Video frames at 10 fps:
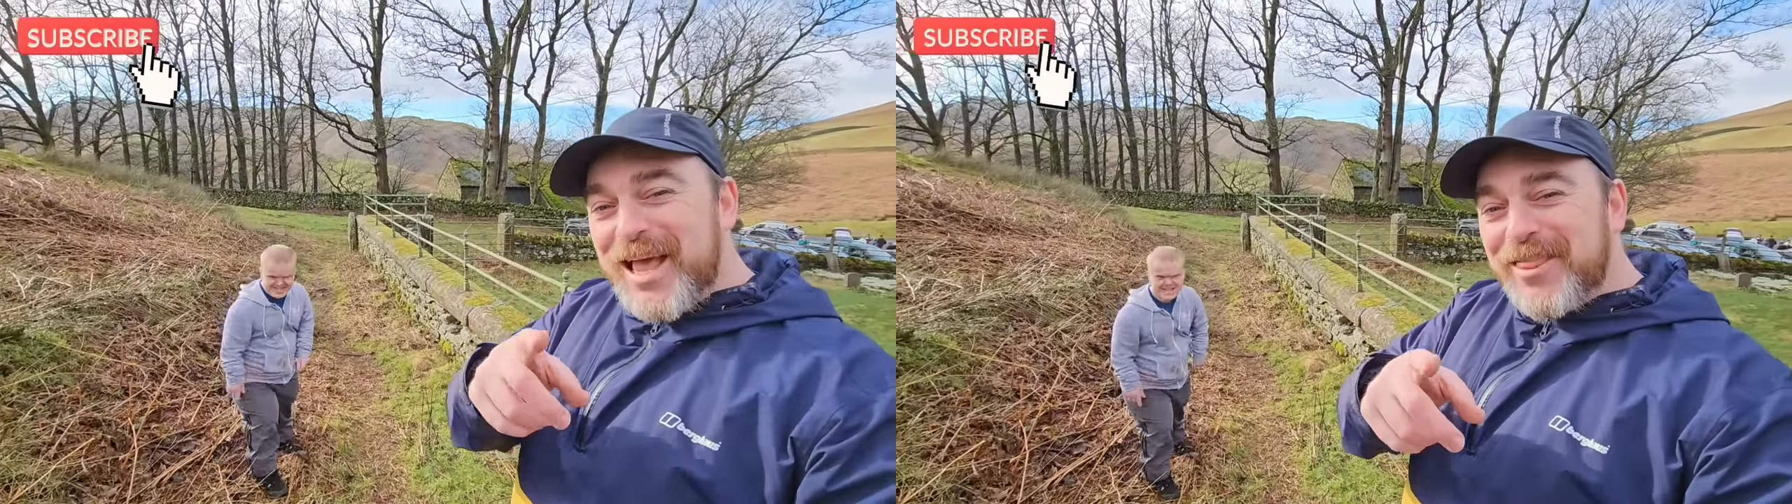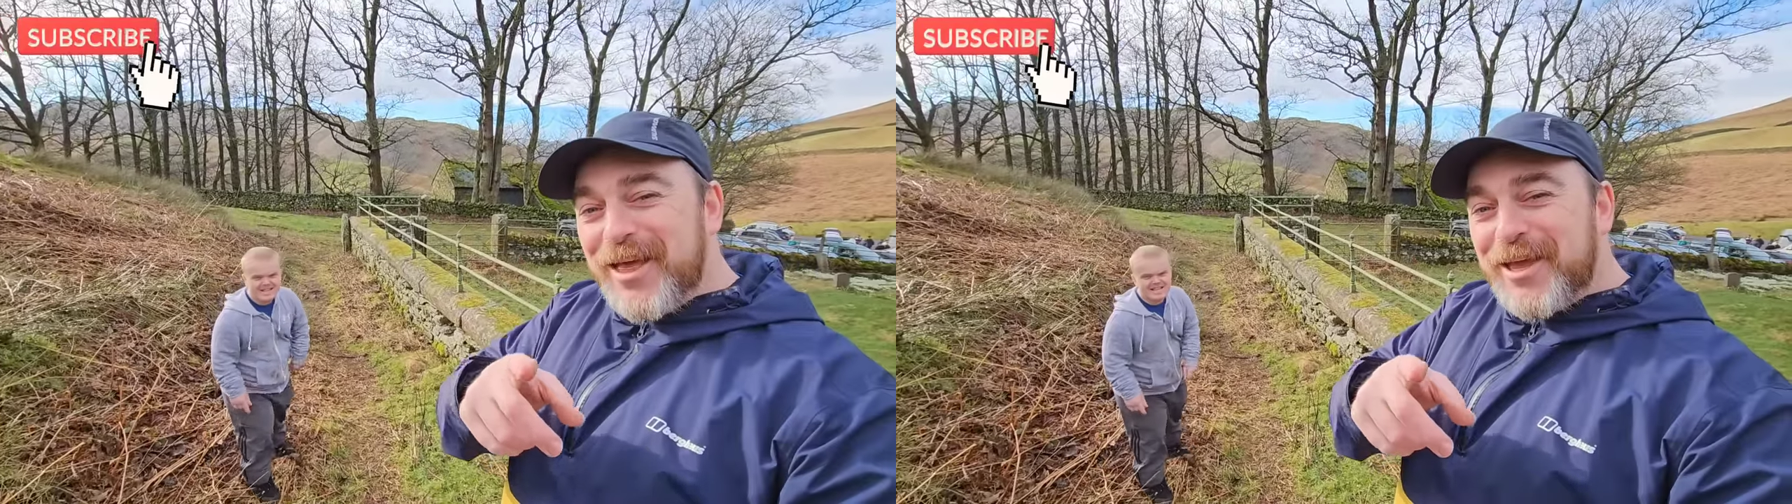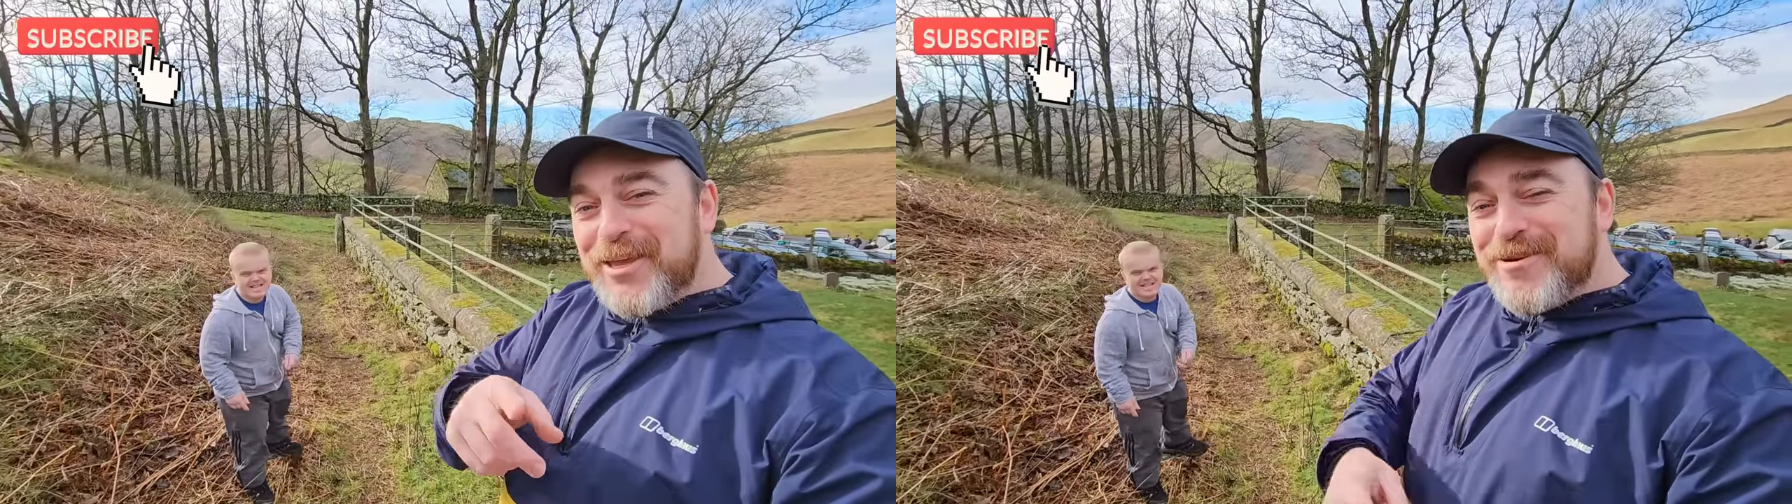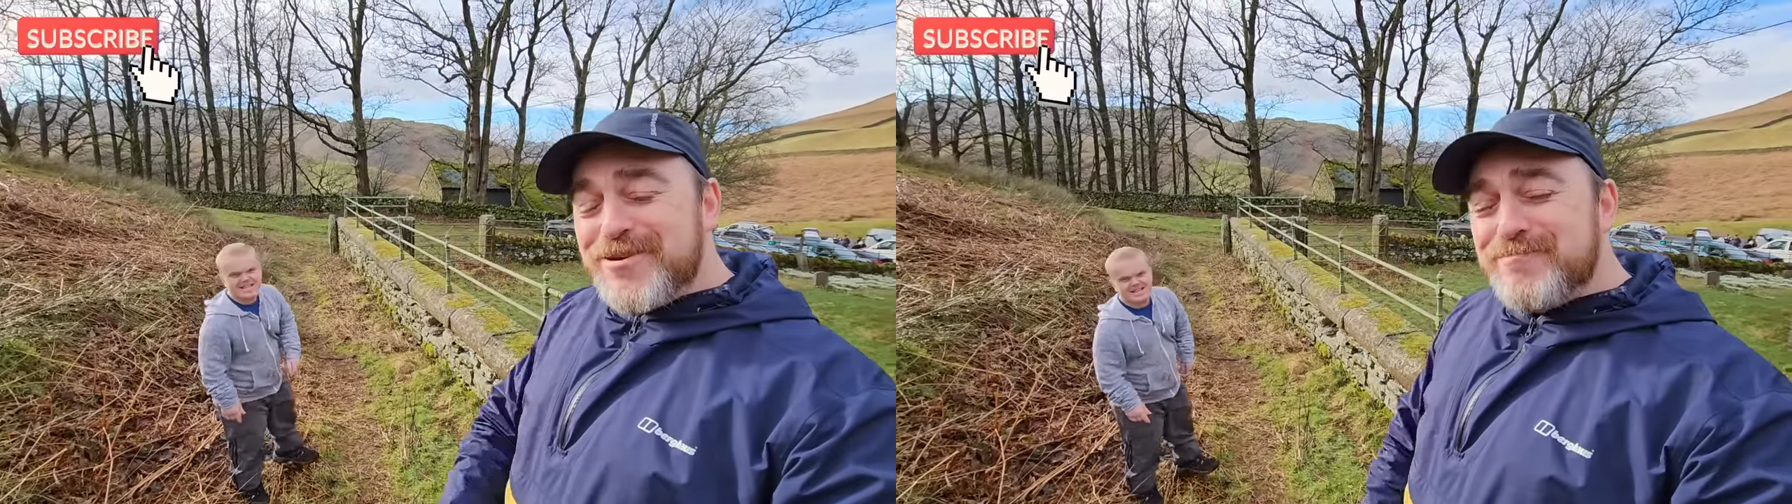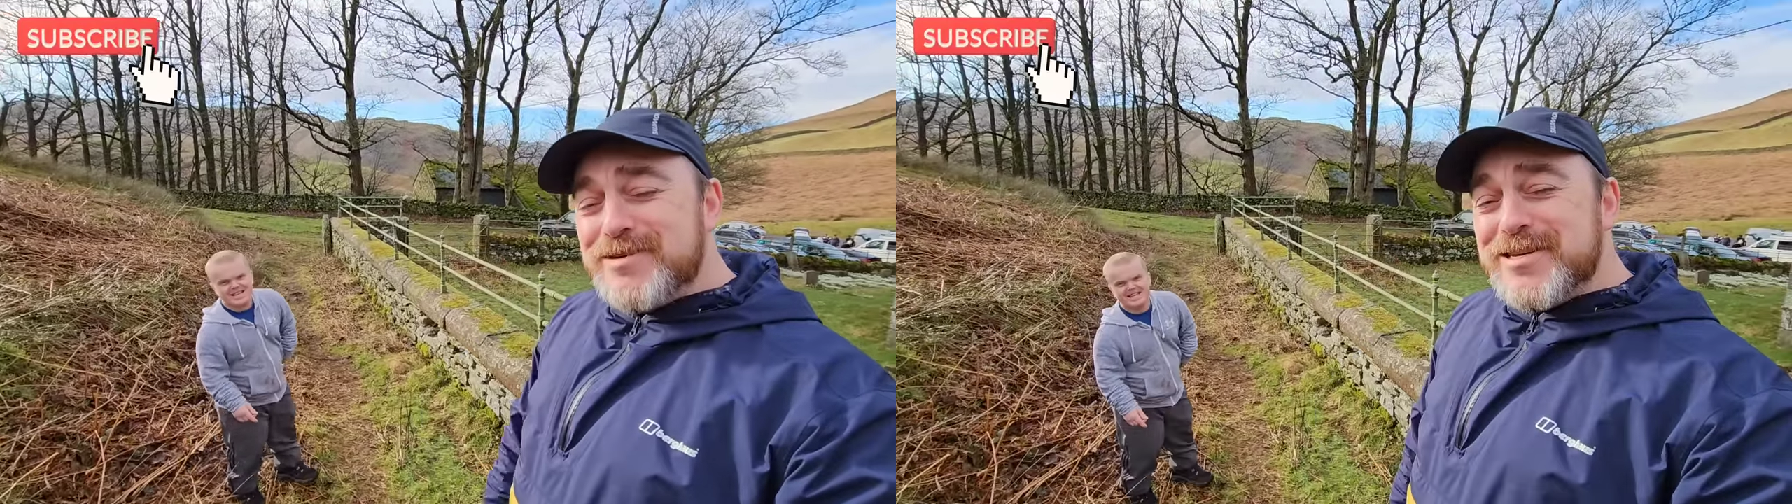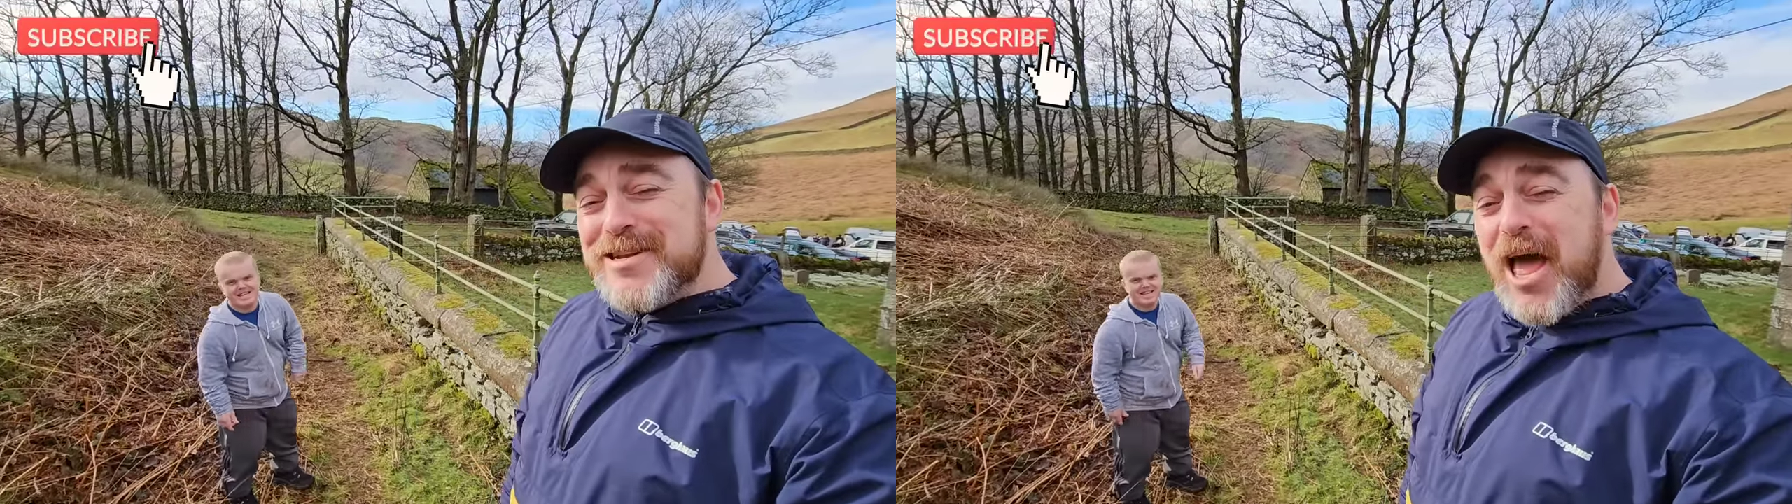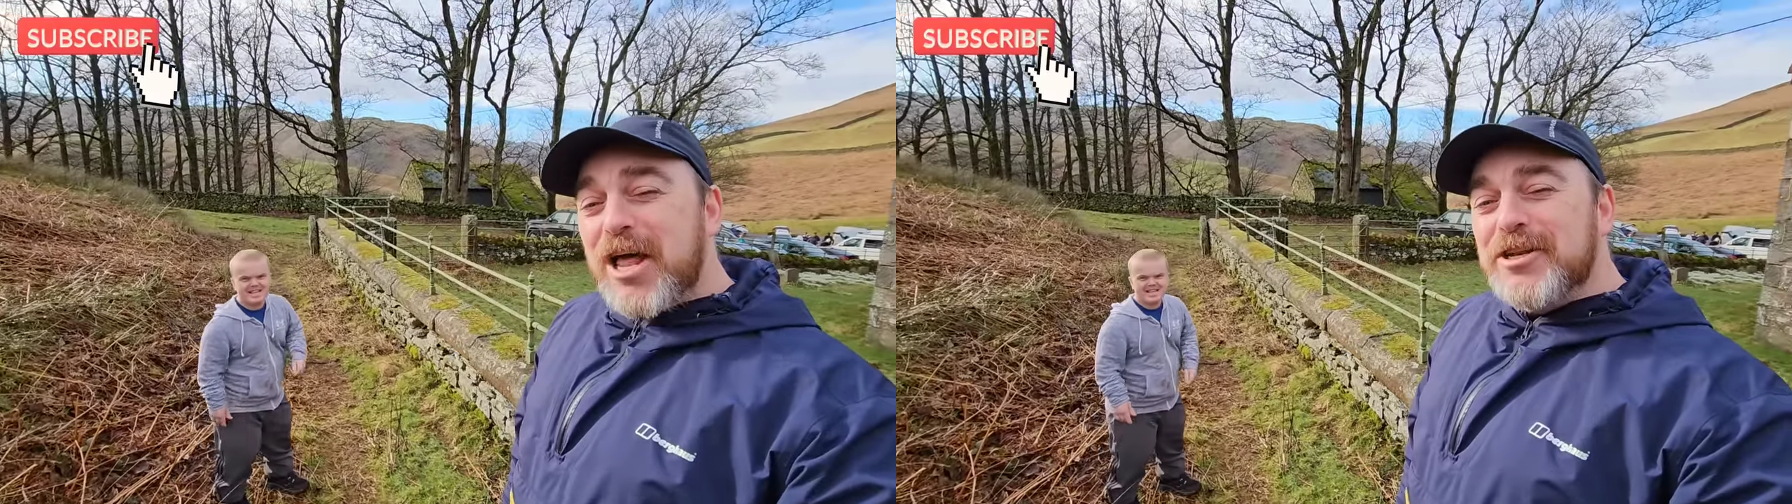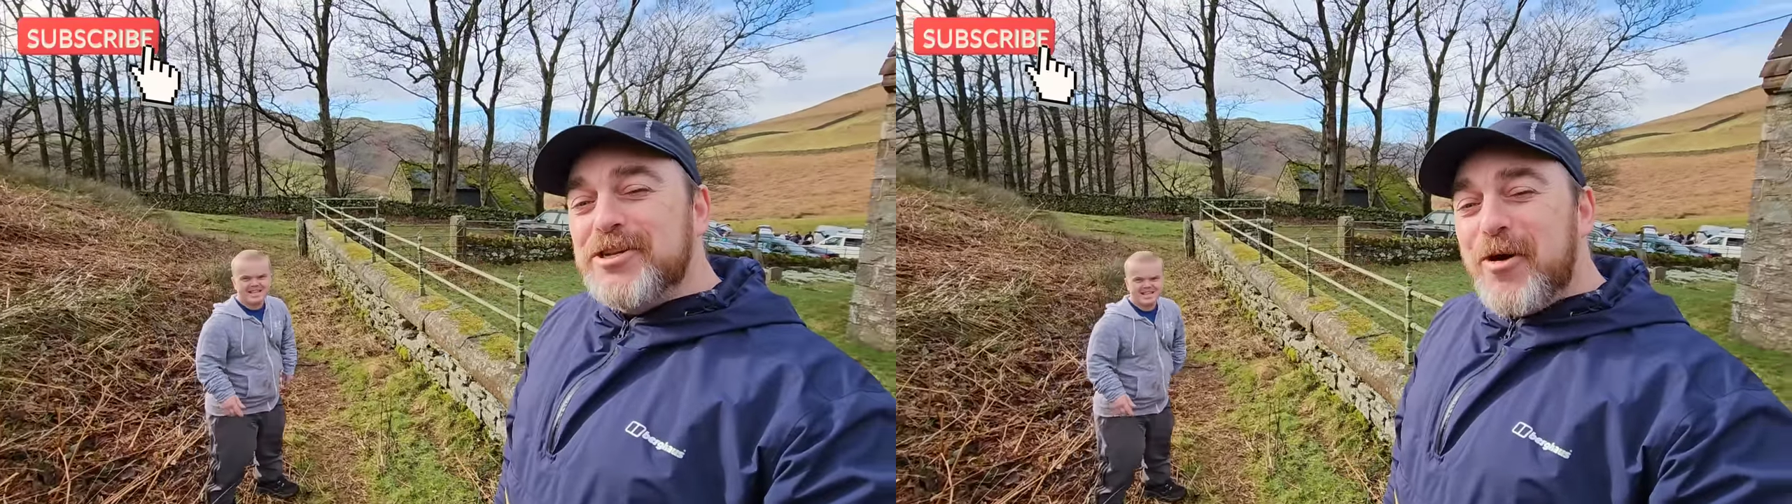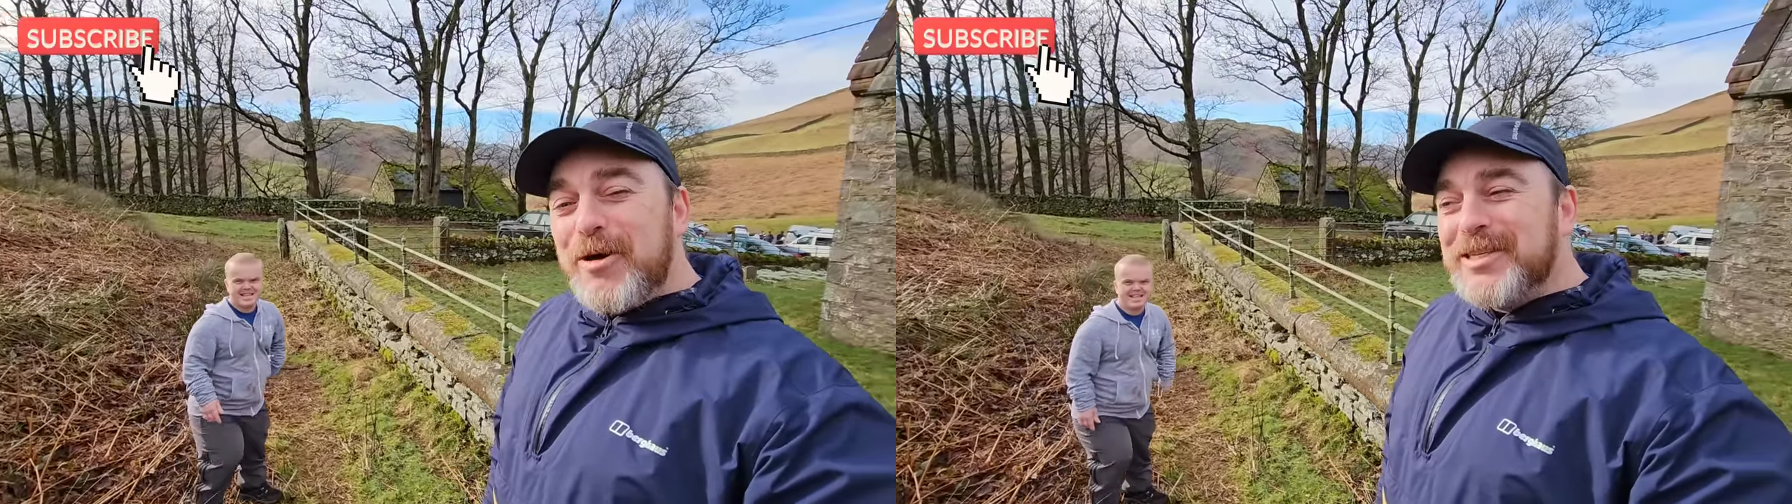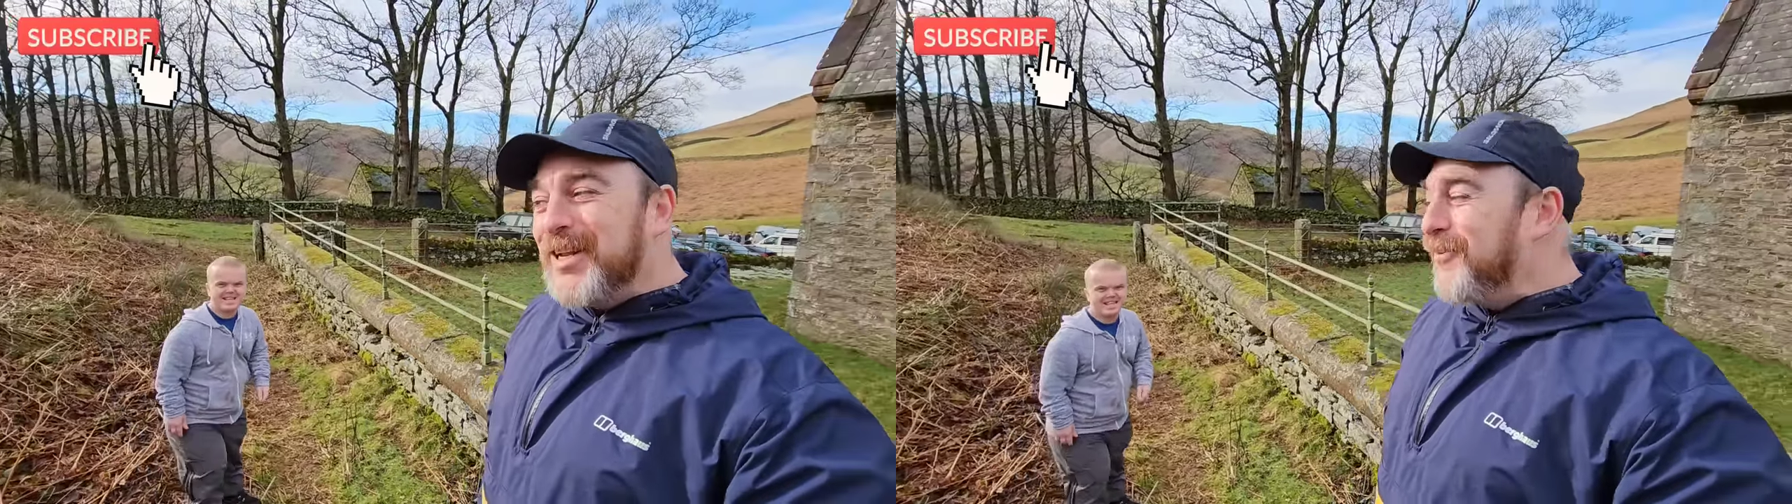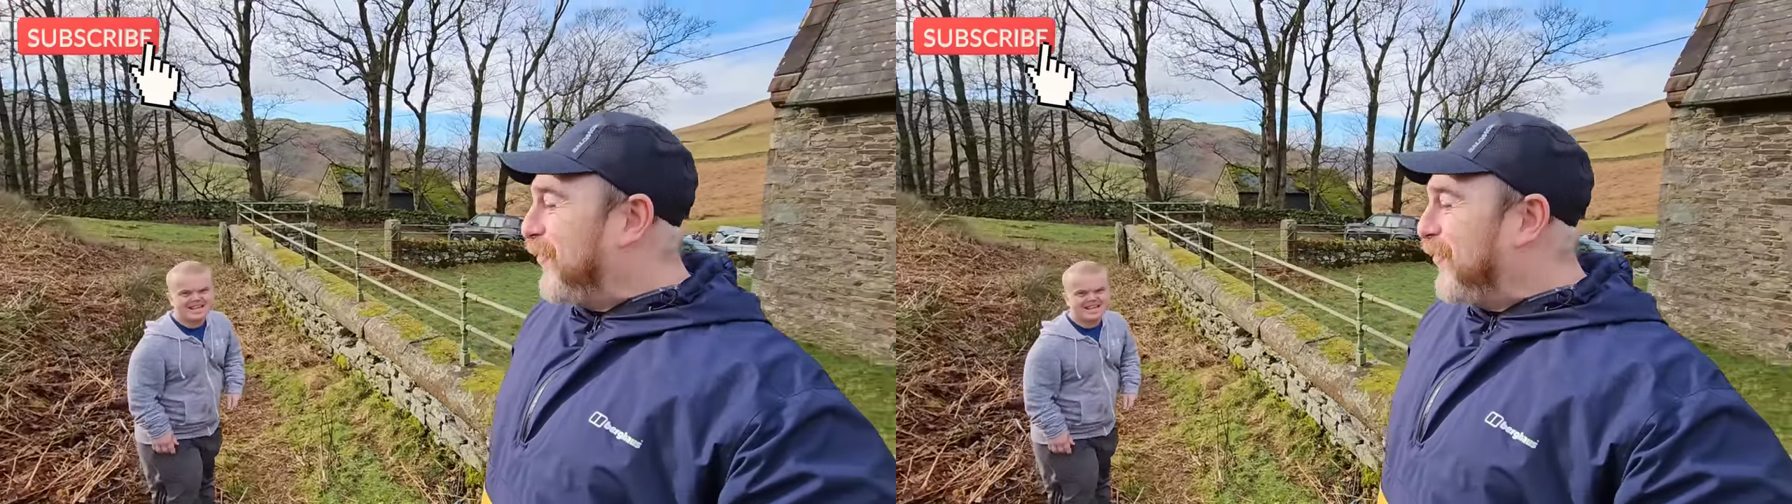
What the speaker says: The human dorsal